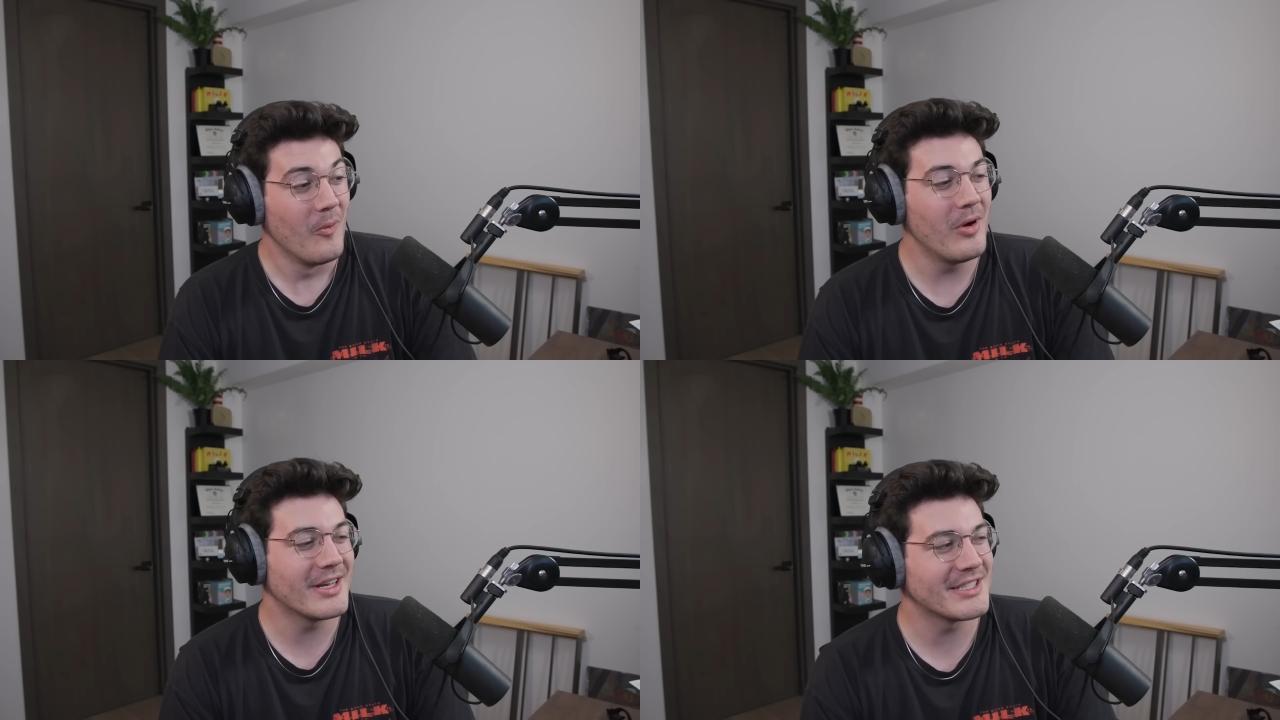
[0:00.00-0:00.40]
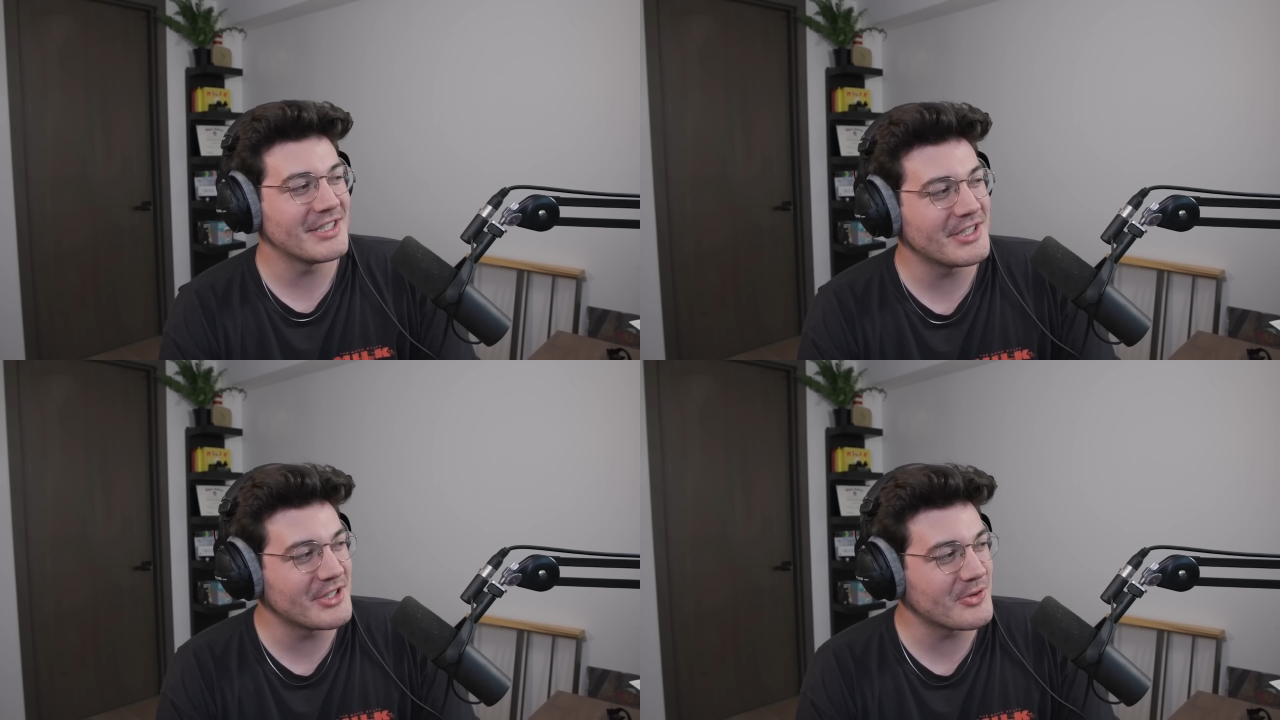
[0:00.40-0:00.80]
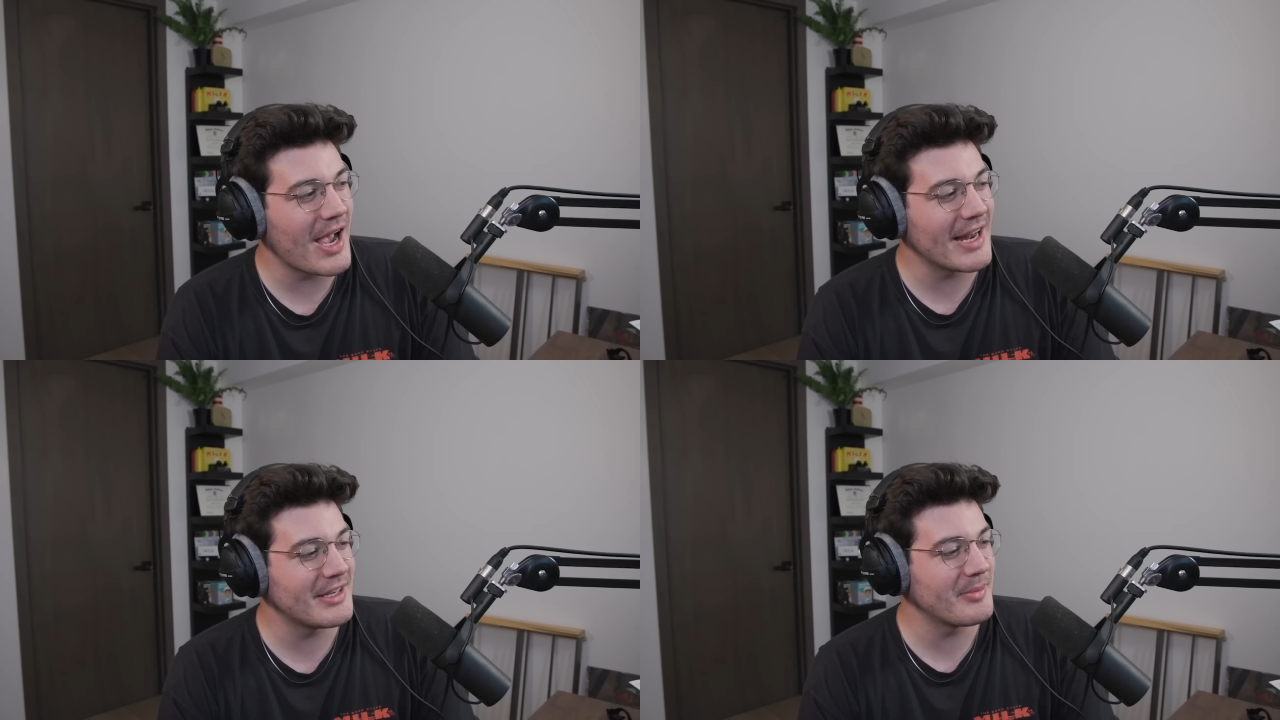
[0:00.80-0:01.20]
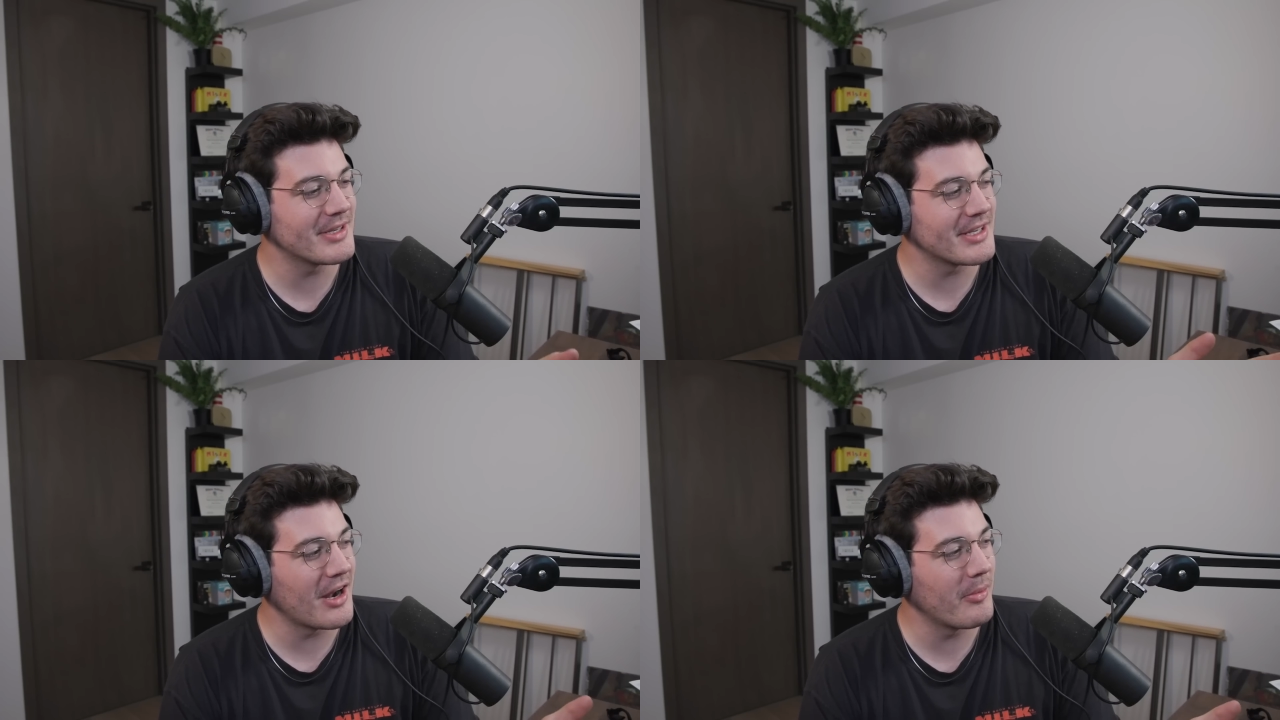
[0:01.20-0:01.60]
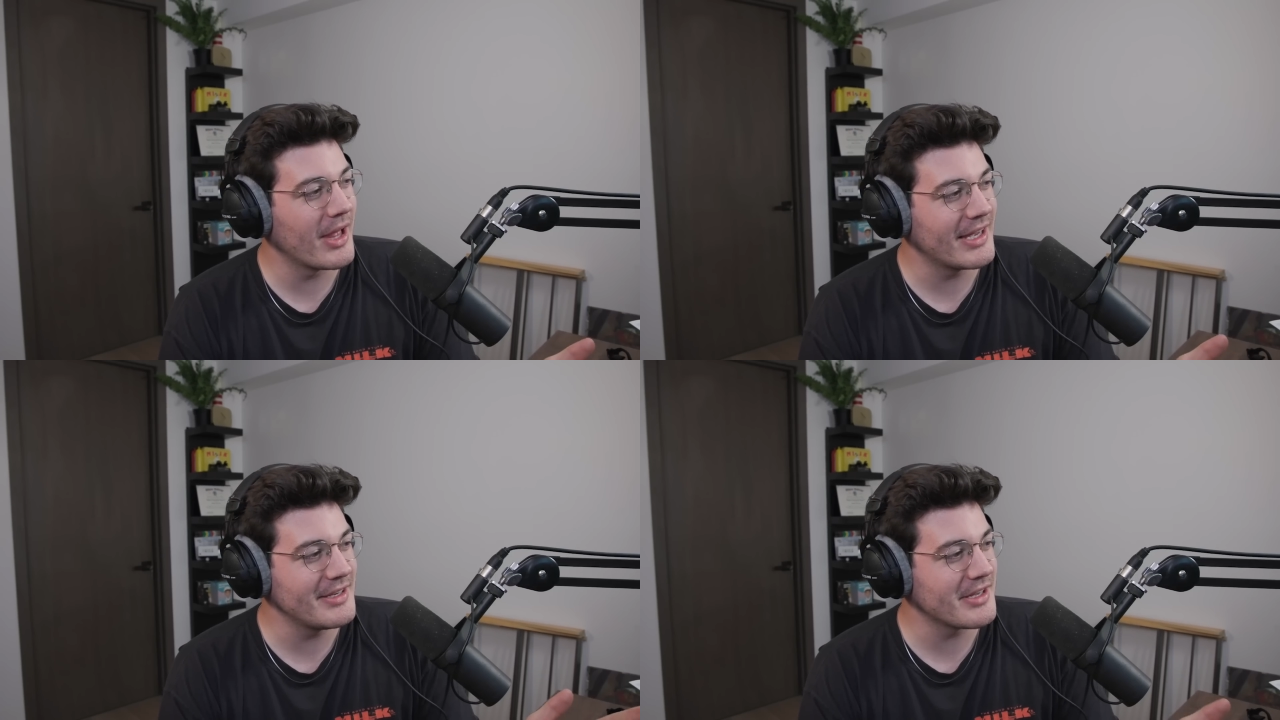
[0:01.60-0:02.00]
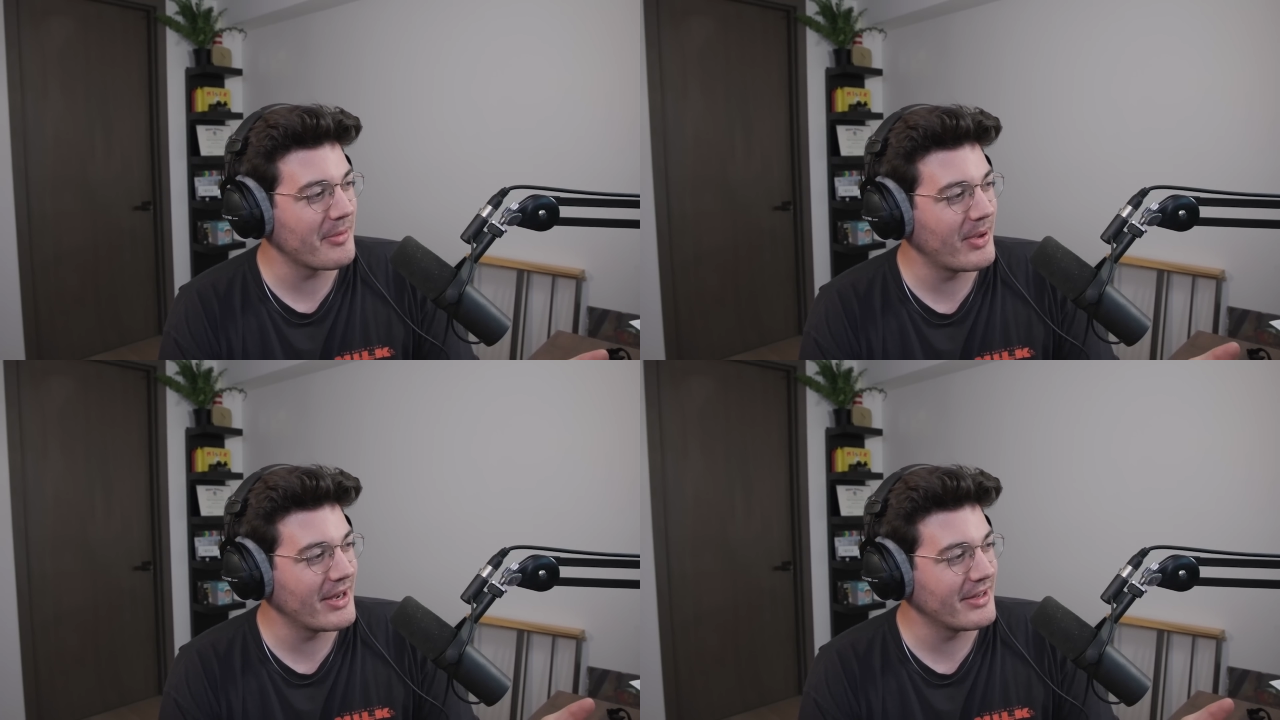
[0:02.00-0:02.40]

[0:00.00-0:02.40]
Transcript: Well, because it's distracting. Because then I'm like, he's not paying